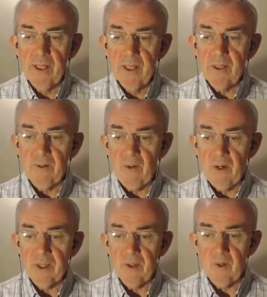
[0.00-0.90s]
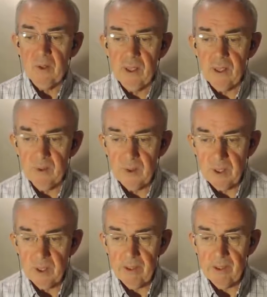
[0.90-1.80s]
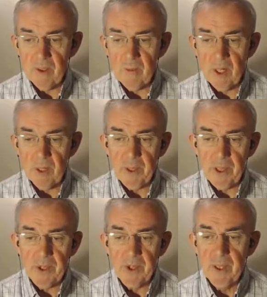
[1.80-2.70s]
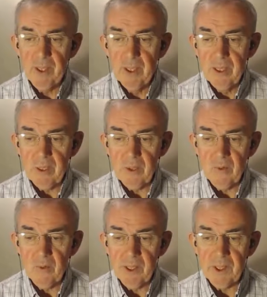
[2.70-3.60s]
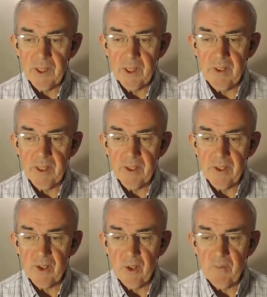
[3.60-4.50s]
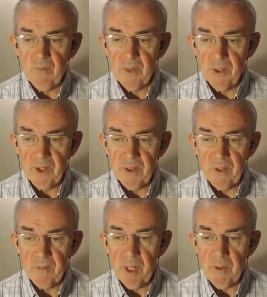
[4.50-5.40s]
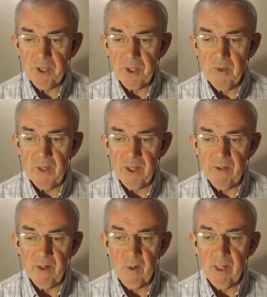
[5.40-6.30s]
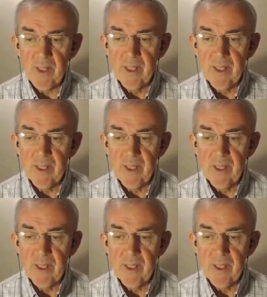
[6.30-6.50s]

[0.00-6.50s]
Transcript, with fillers: to Fire Talk, and you'll see the link on my page on Wednesday night. And John generally peppers it around everywhere